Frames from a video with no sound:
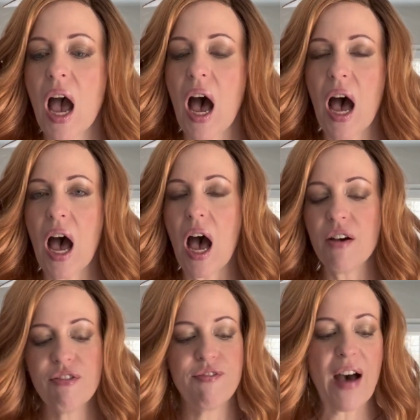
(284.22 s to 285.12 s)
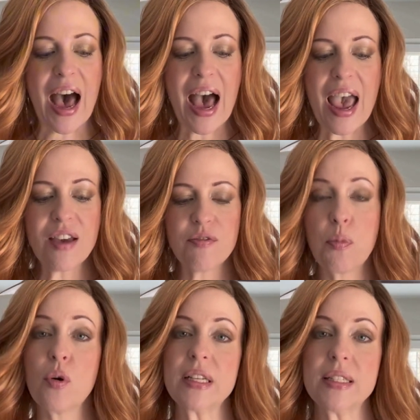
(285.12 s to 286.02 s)

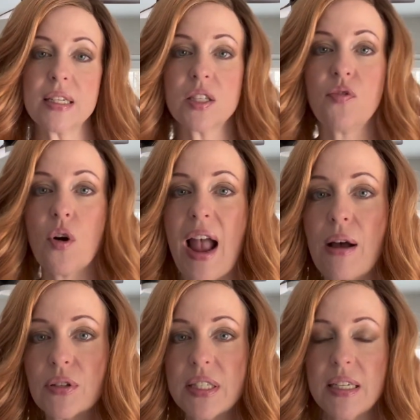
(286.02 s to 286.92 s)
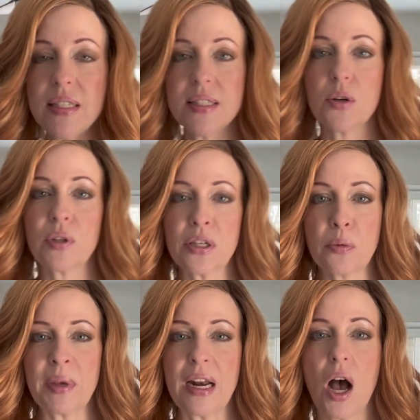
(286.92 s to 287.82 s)
5.64 ounces, so a little
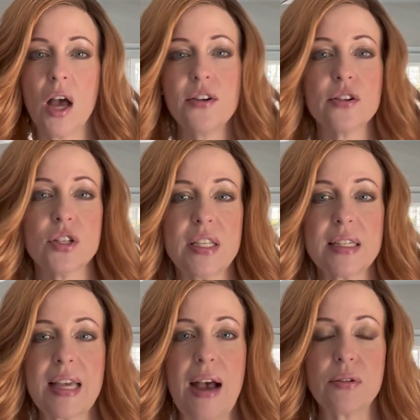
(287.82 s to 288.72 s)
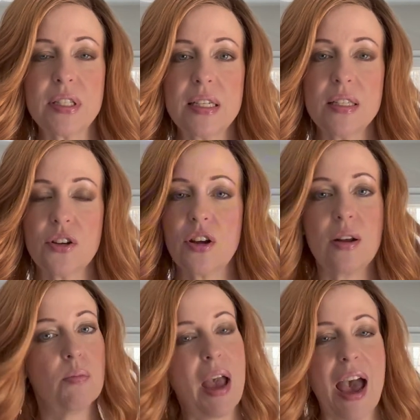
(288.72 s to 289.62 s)
bit under 6 ounces. You're
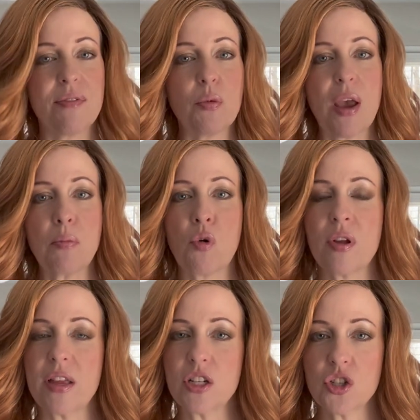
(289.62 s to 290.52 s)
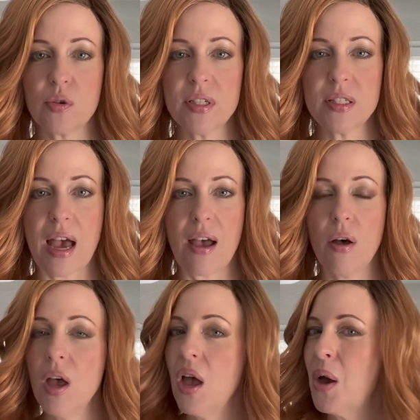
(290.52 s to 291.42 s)
gonna have it weigh more than a short style,
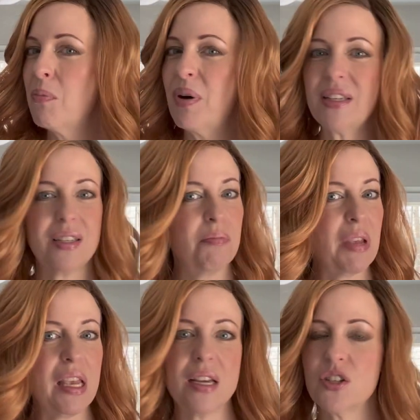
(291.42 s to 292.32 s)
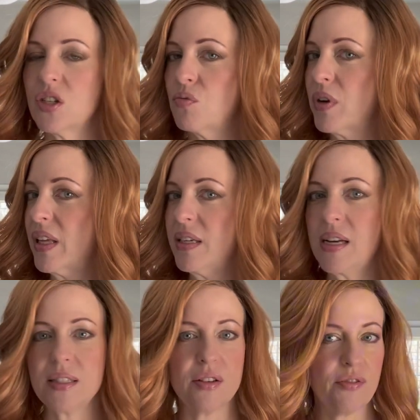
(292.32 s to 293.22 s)
but to me, it just really
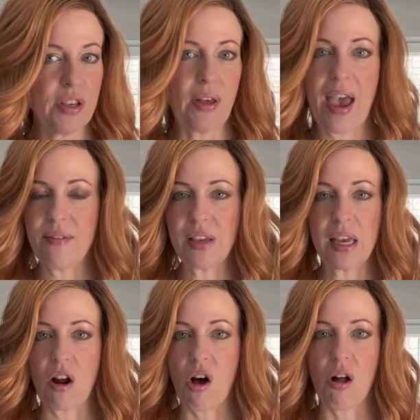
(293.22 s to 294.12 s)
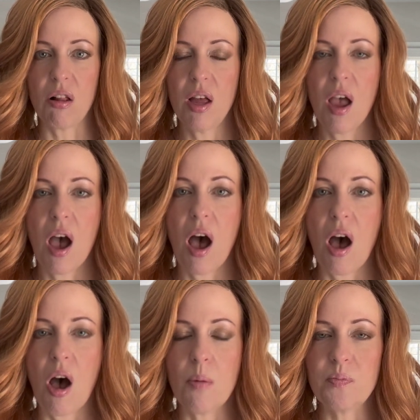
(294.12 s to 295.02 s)
doesn't feel heavy at all.
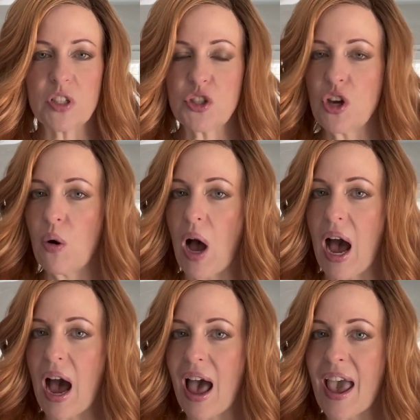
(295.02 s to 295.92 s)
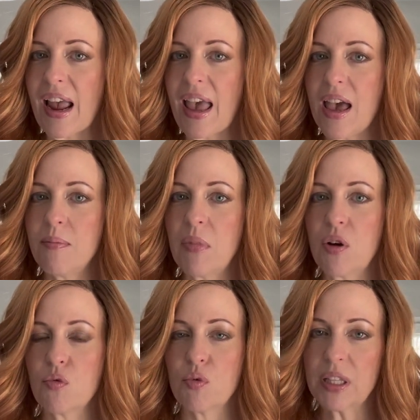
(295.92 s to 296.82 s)
So I am
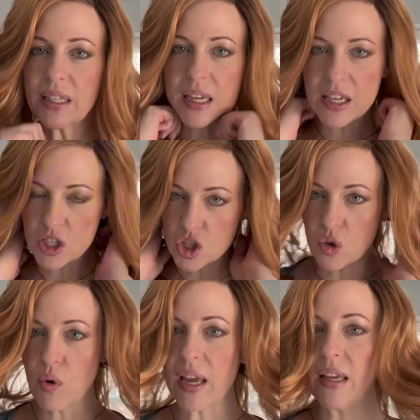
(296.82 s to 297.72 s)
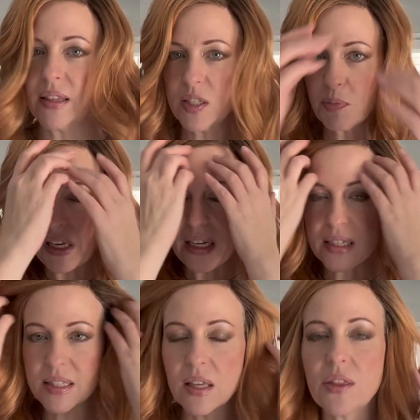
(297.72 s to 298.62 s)
really enjoying this
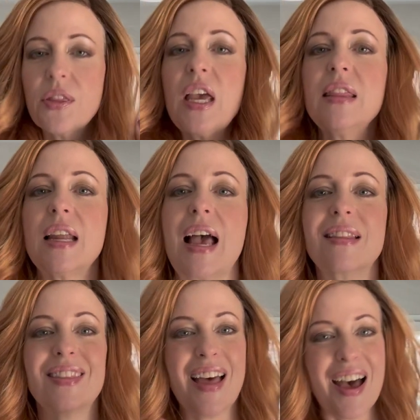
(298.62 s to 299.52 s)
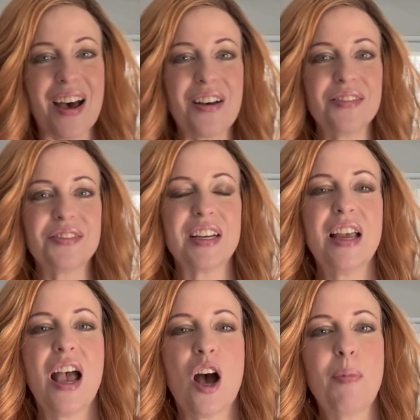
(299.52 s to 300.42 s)
piece. The thing that I love
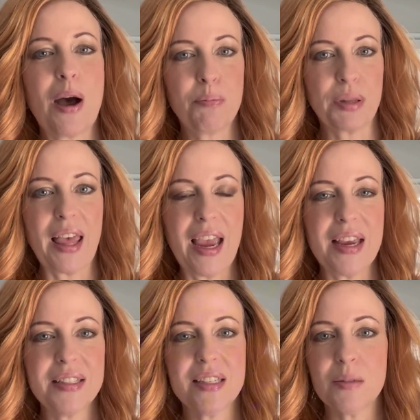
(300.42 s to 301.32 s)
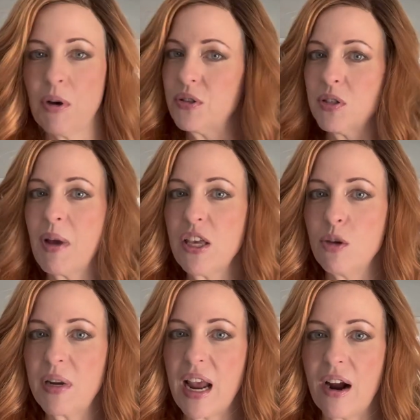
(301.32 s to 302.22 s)
about Blaze, as opposed to my
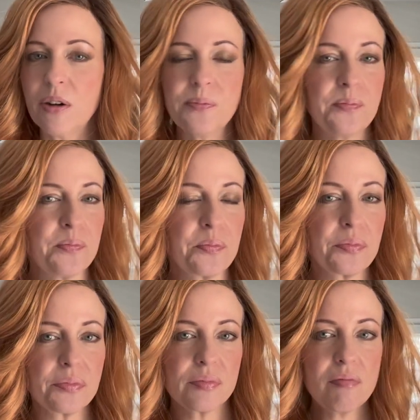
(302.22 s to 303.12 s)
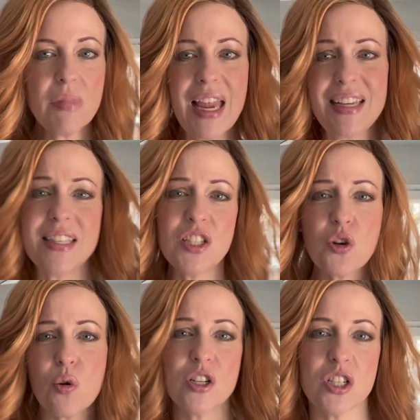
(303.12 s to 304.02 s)
human hair, is this
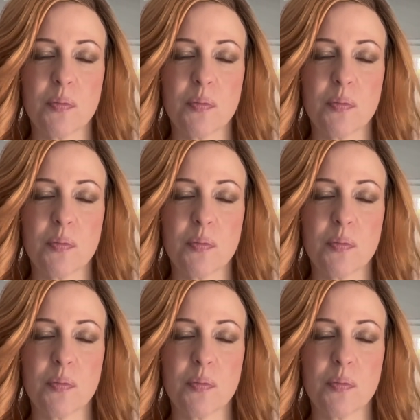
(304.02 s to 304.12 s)
gorgeous